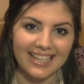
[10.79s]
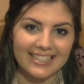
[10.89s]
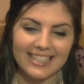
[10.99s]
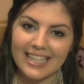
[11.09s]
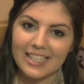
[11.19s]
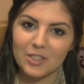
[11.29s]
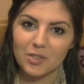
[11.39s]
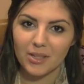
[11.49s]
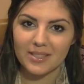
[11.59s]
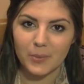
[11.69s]
a Teen
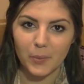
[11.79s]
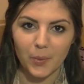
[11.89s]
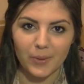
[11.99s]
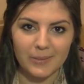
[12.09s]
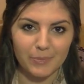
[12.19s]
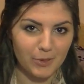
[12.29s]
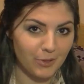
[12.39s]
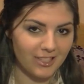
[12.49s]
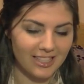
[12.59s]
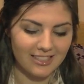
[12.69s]
Choice Awards
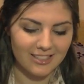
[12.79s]
Beauty.